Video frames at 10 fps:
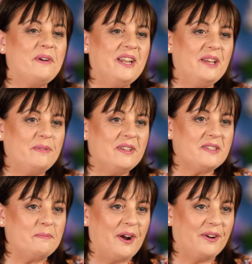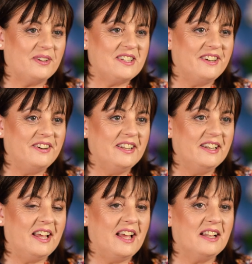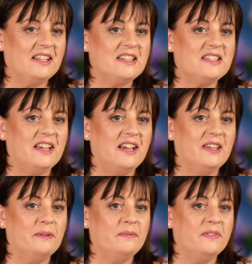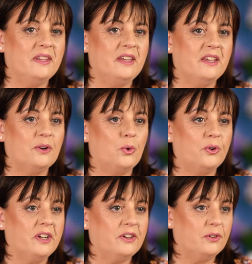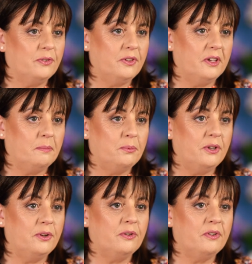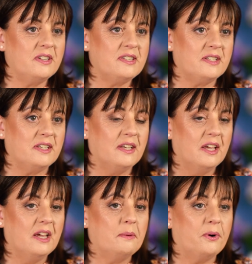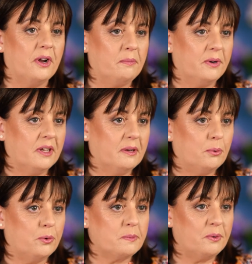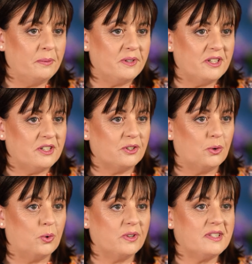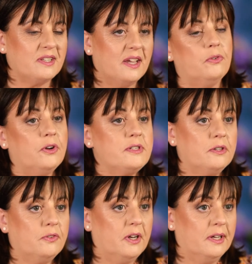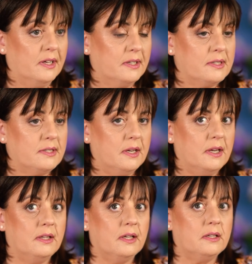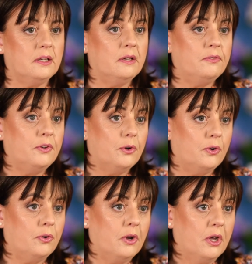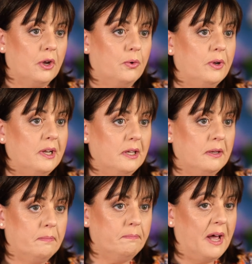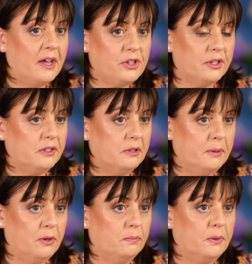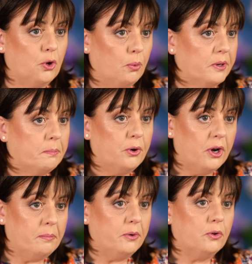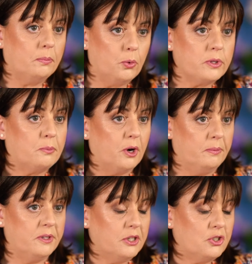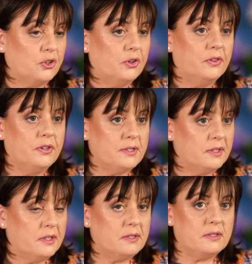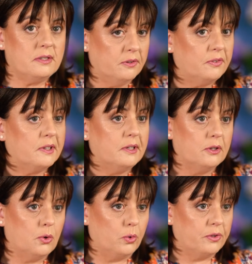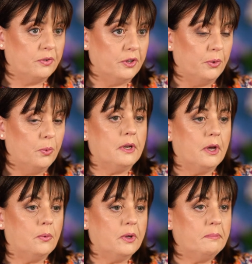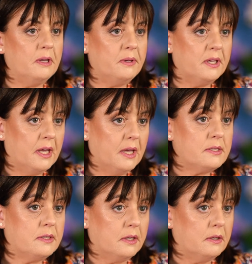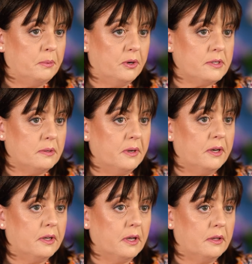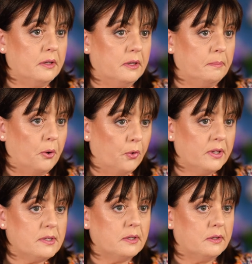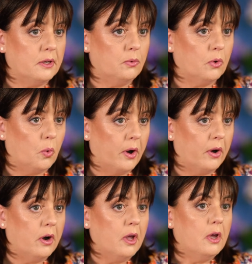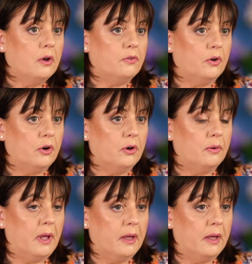My name is Margaret Tiernan and I am the coordinator of the pre-university primary and post-primary teaching course. Well, first of all, I'd like to say that if you're really passionate about becoming a primary or a post-primary teacher, this is definitely the course for you. Now, it may be a case that a person may not get the points that they require for